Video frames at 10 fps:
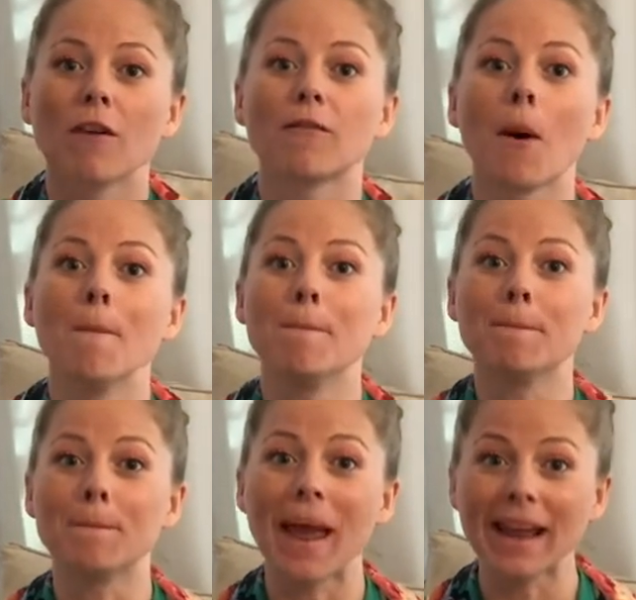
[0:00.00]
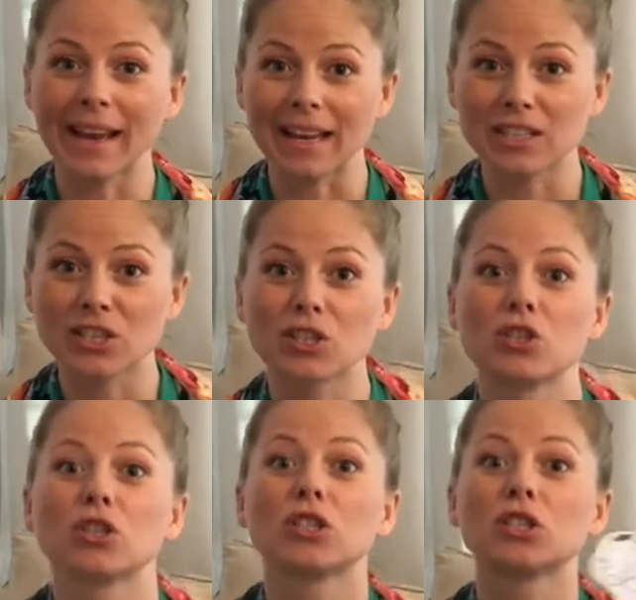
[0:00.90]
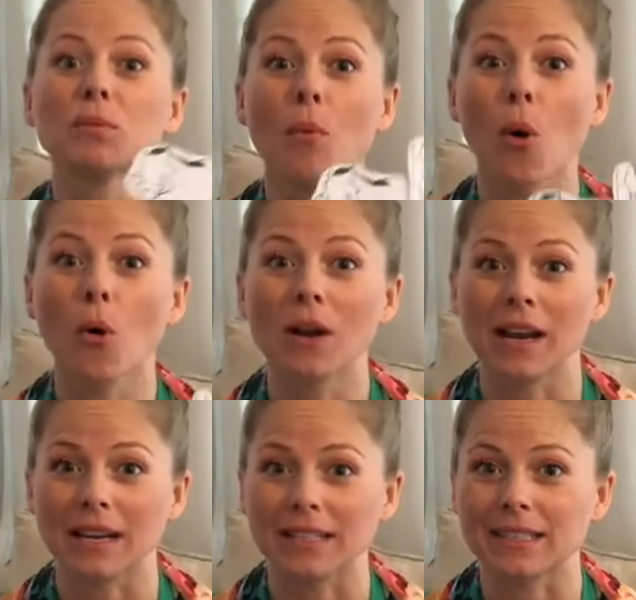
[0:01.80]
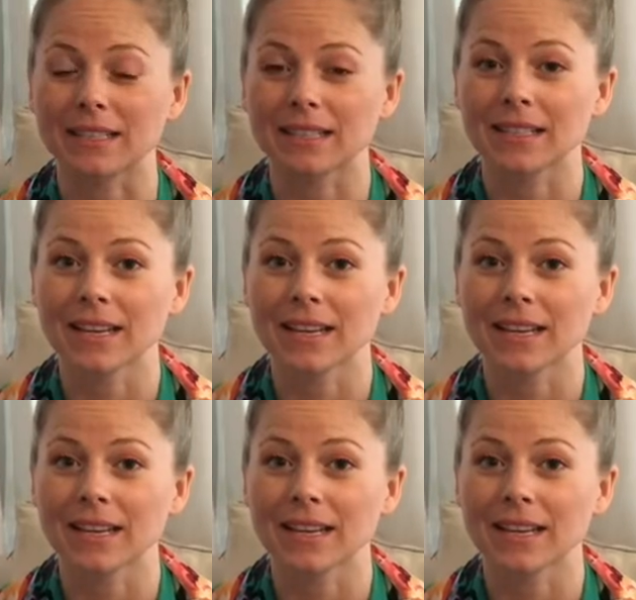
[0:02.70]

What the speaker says: from biggest to smallest.